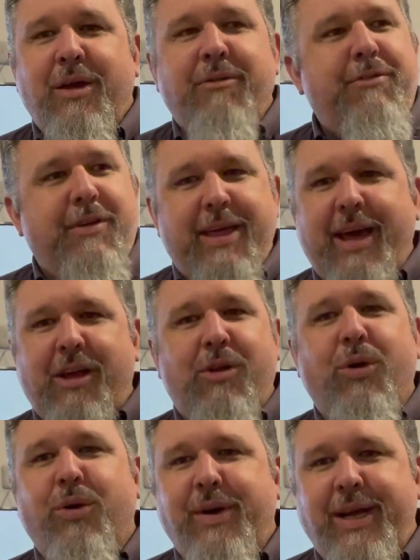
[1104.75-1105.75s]
for that
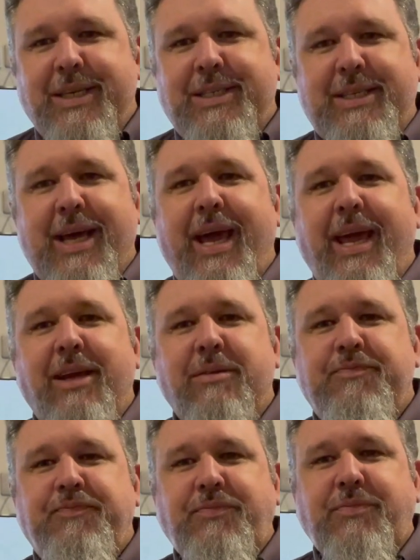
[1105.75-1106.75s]
glorious day,
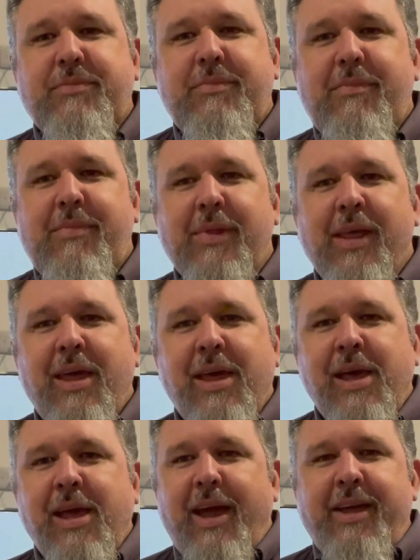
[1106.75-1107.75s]

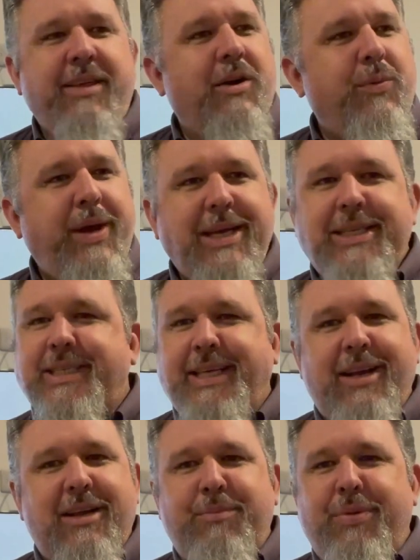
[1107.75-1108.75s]
and that we
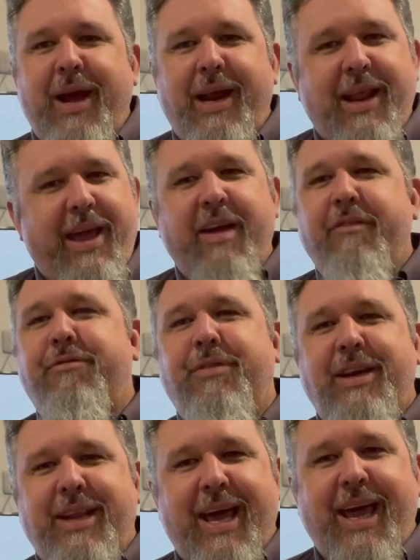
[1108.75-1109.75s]
celebrate
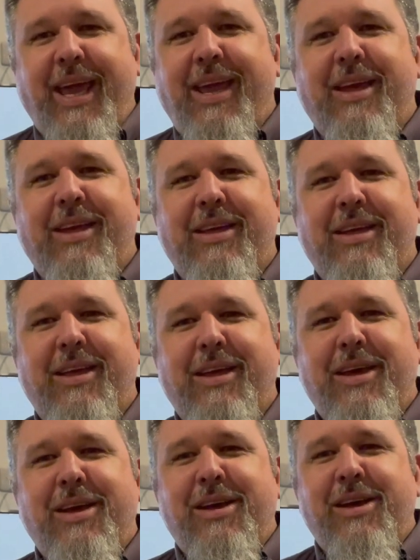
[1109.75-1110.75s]
every day.
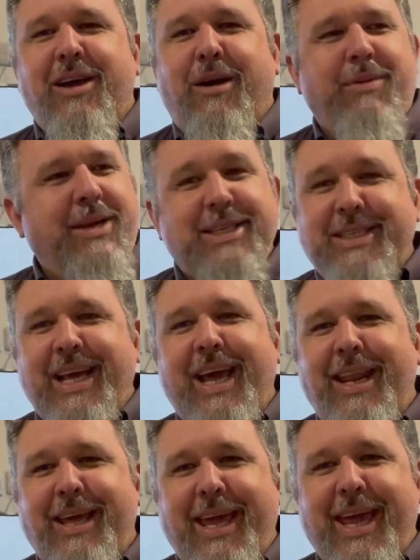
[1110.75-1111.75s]
I'm going to say
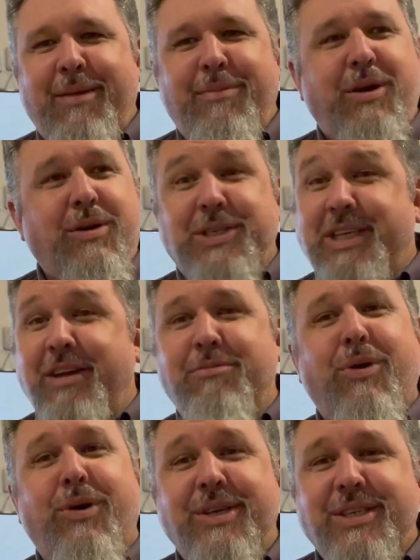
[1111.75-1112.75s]
it again, because he
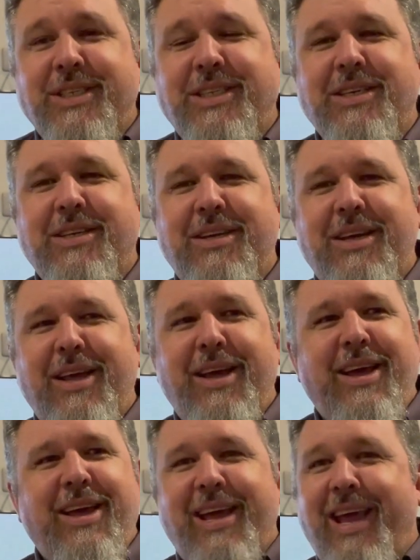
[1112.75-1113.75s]
was,
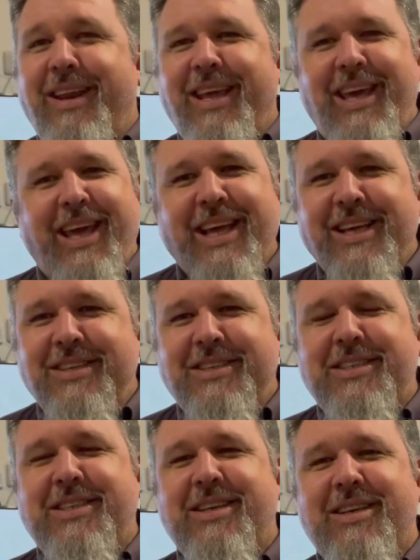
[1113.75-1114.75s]
and he
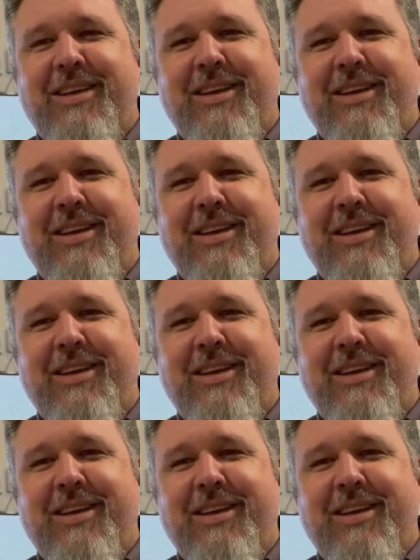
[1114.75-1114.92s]
is